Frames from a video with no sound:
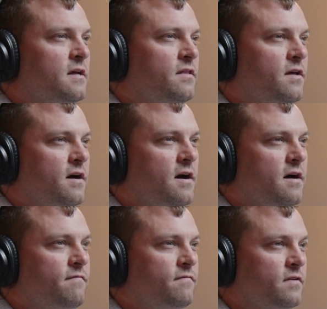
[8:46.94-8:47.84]

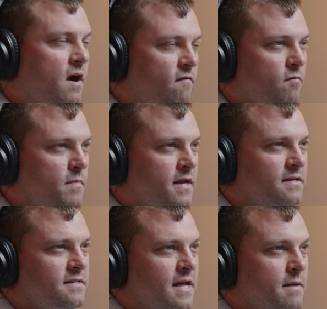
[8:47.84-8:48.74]
the
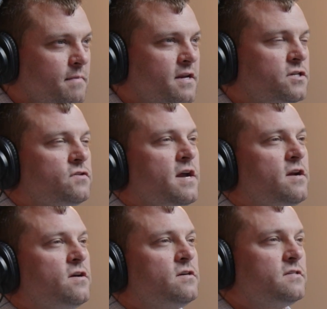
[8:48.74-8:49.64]
government
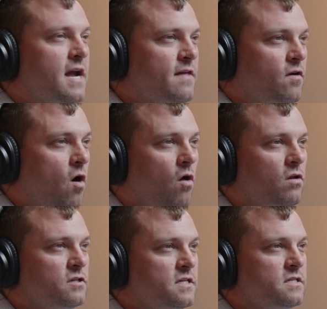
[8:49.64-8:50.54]
administrators, and the
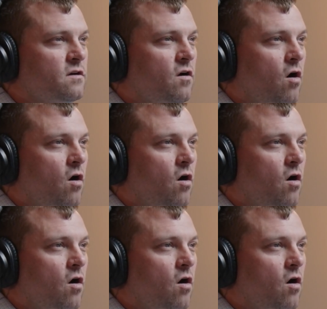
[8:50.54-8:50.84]
colleges,